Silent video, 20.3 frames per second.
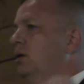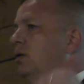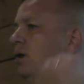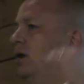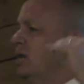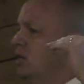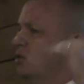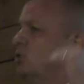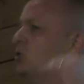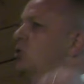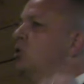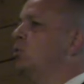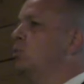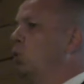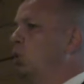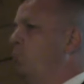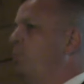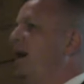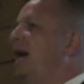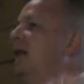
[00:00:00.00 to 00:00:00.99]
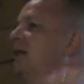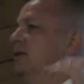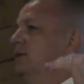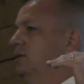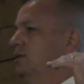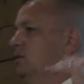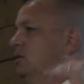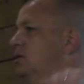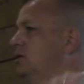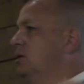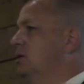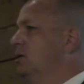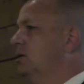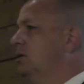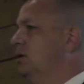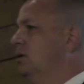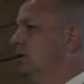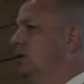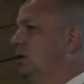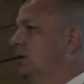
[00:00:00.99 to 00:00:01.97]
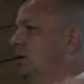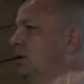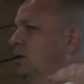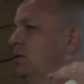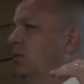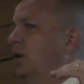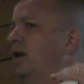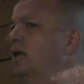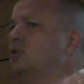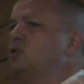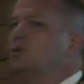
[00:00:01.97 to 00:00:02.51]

Right? It's a little more balanced. Right?